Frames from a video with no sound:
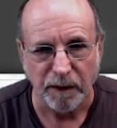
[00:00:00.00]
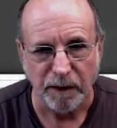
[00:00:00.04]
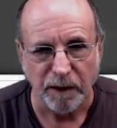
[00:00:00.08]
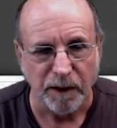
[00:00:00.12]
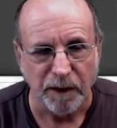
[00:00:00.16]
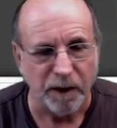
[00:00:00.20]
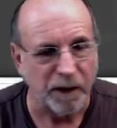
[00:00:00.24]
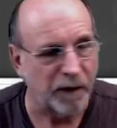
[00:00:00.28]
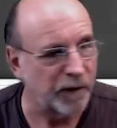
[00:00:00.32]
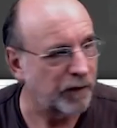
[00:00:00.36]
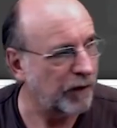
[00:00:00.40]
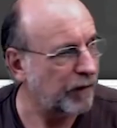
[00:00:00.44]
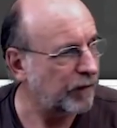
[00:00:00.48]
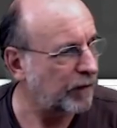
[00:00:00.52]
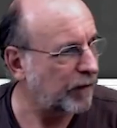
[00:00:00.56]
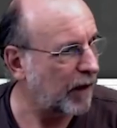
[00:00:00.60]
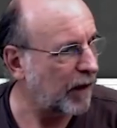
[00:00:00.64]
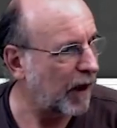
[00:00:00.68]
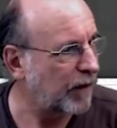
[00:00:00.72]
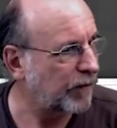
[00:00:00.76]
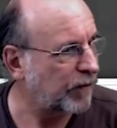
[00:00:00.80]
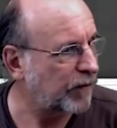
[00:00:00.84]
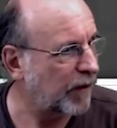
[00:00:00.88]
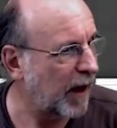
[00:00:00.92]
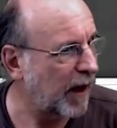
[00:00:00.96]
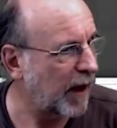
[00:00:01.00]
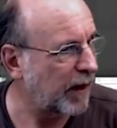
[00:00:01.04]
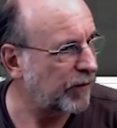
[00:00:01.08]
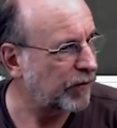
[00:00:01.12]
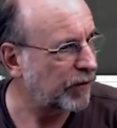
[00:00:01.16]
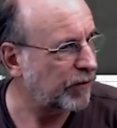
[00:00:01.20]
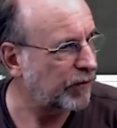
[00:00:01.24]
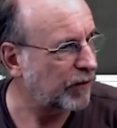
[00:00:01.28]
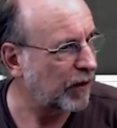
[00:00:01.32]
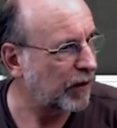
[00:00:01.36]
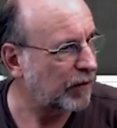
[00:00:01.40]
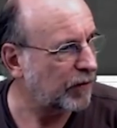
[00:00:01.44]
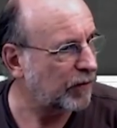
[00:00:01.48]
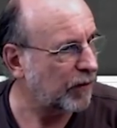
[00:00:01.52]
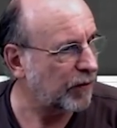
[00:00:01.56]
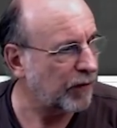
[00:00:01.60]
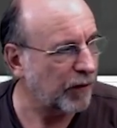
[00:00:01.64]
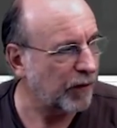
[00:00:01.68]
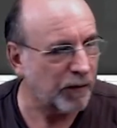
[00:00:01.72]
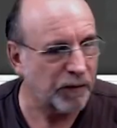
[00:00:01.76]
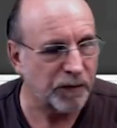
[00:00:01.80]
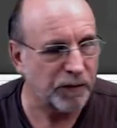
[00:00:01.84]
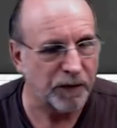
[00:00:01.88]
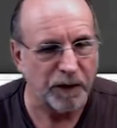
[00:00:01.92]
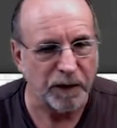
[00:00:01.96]
In this case, I have it set to
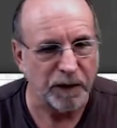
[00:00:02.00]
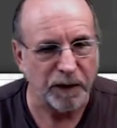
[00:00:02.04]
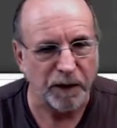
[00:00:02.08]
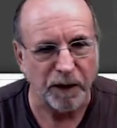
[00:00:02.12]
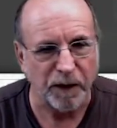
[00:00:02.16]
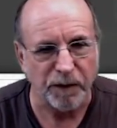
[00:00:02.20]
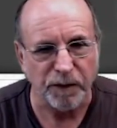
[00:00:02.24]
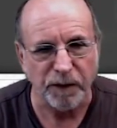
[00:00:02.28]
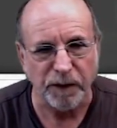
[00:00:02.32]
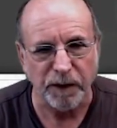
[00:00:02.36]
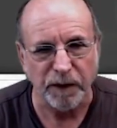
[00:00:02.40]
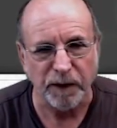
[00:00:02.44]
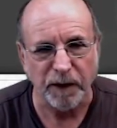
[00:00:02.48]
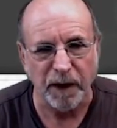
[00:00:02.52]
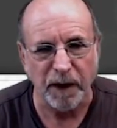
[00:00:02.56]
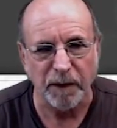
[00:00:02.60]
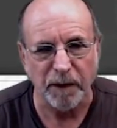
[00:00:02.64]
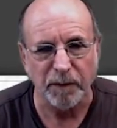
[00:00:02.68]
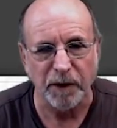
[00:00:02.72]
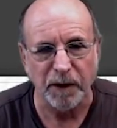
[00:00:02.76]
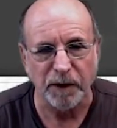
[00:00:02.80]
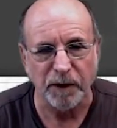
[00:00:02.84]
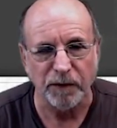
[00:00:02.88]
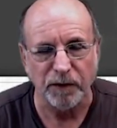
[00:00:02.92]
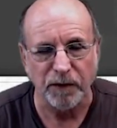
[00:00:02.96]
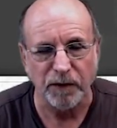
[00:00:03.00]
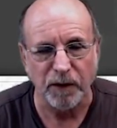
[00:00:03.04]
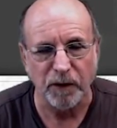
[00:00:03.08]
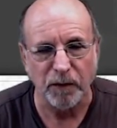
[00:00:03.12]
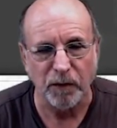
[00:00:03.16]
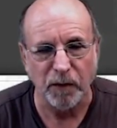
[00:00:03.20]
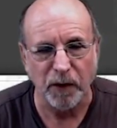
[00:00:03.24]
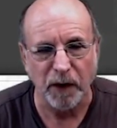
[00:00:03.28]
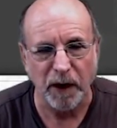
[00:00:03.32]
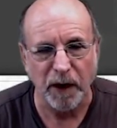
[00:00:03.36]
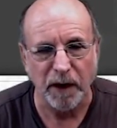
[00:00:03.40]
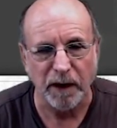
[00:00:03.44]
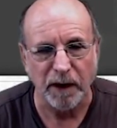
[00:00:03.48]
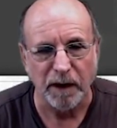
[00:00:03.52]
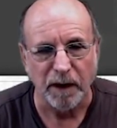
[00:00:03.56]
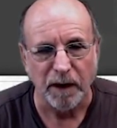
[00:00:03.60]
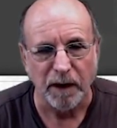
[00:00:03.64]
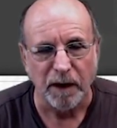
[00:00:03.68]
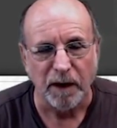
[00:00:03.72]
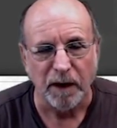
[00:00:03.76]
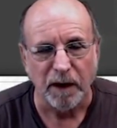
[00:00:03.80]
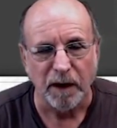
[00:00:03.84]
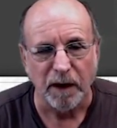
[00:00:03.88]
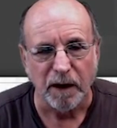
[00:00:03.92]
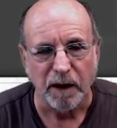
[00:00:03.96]
1300, and that means that when I
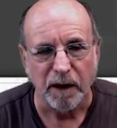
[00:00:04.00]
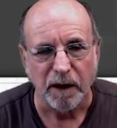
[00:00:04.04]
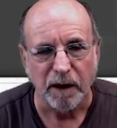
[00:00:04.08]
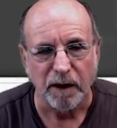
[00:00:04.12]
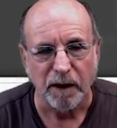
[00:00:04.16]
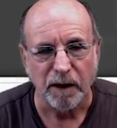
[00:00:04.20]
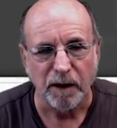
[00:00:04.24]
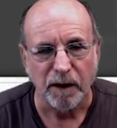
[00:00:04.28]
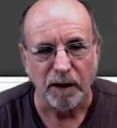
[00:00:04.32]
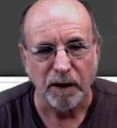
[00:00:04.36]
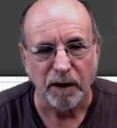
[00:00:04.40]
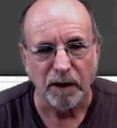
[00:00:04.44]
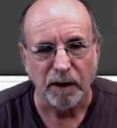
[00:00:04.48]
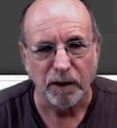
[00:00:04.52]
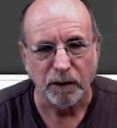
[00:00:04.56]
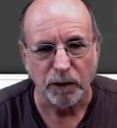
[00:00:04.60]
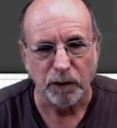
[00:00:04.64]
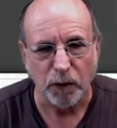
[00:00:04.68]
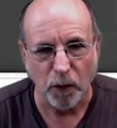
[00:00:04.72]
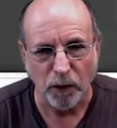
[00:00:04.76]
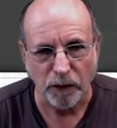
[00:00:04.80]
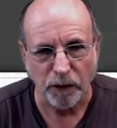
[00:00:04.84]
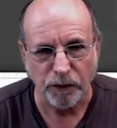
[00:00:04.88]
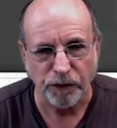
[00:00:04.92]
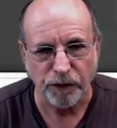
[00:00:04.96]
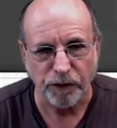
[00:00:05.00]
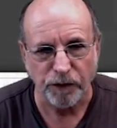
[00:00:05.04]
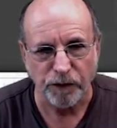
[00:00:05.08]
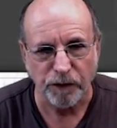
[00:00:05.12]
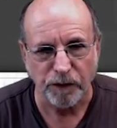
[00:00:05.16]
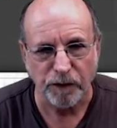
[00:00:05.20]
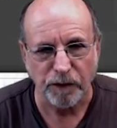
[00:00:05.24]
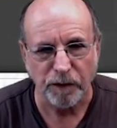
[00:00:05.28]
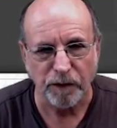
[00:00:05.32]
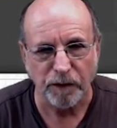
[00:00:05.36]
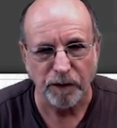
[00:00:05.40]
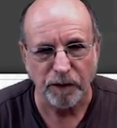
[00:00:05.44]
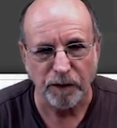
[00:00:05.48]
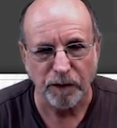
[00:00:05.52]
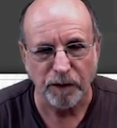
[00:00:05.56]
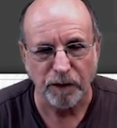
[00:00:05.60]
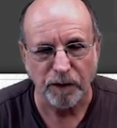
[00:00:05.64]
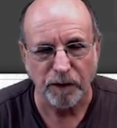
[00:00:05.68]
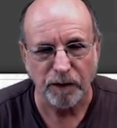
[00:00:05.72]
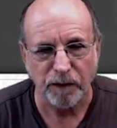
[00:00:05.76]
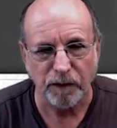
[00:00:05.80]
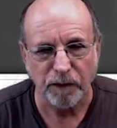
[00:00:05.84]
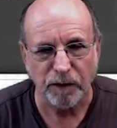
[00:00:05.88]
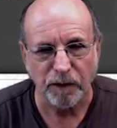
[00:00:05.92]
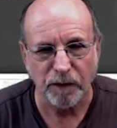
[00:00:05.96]
launch,
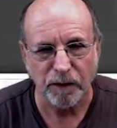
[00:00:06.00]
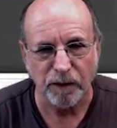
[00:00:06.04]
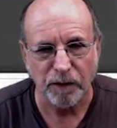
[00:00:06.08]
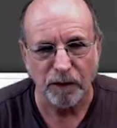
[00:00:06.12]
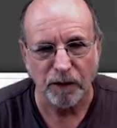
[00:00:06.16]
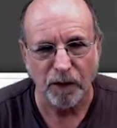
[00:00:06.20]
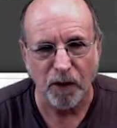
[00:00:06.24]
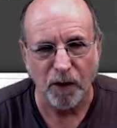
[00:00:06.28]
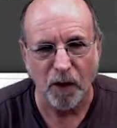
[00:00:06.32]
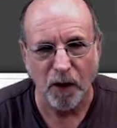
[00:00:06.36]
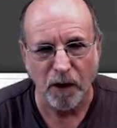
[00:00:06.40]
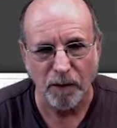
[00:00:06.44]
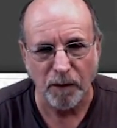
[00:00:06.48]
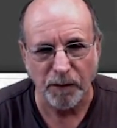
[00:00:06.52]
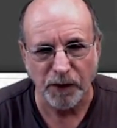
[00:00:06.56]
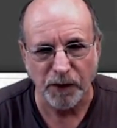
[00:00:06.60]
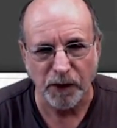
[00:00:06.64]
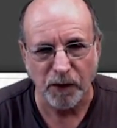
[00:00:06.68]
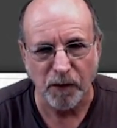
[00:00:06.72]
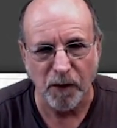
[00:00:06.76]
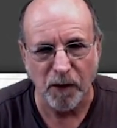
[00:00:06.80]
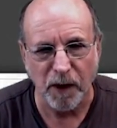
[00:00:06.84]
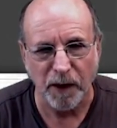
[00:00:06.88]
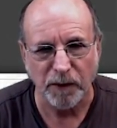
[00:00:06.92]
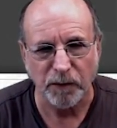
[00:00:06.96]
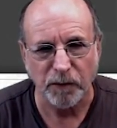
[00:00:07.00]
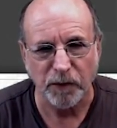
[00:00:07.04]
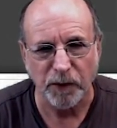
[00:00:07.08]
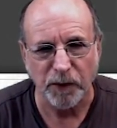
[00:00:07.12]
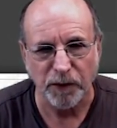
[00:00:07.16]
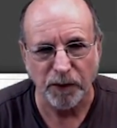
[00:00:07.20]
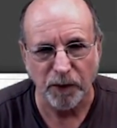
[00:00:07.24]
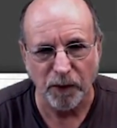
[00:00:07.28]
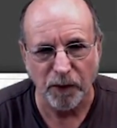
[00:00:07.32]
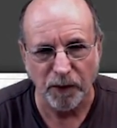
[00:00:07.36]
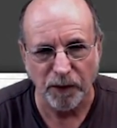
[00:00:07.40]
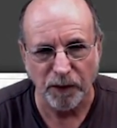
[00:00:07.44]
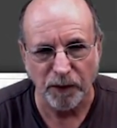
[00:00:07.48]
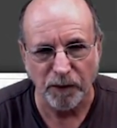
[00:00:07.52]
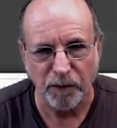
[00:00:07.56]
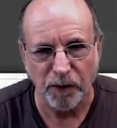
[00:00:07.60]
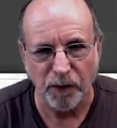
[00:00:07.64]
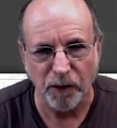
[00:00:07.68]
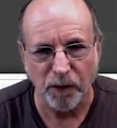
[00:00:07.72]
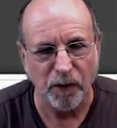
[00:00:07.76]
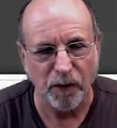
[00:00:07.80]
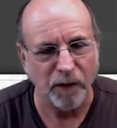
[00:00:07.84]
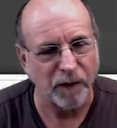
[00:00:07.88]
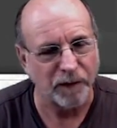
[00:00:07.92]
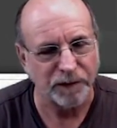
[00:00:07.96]
arm the quad with auto,
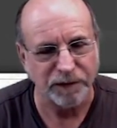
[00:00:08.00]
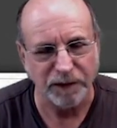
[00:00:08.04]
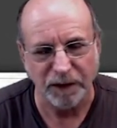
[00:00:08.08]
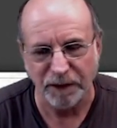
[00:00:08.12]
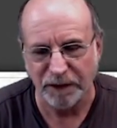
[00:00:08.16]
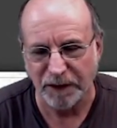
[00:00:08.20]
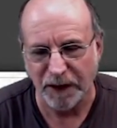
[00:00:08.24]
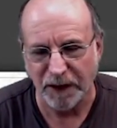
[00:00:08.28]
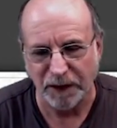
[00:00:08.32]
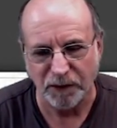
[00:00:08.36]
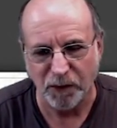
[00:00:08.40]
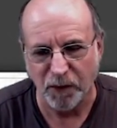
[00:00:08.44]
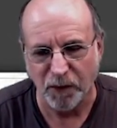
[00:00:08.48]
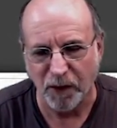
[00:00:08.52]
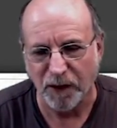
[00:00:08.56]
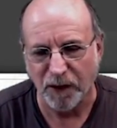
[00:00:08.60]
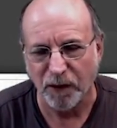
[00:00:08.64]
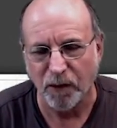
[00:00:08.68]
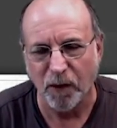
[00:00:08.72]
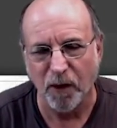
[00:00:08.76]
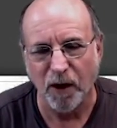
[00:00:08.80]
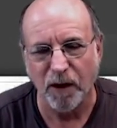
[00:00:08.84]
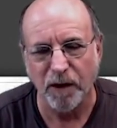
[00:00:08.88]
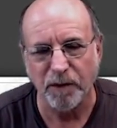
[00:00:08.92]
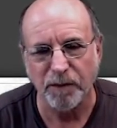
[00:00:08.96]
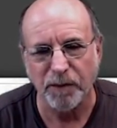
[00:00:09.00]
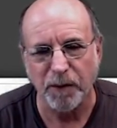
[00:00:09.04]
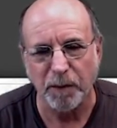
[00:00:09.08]
or, not quad, arm the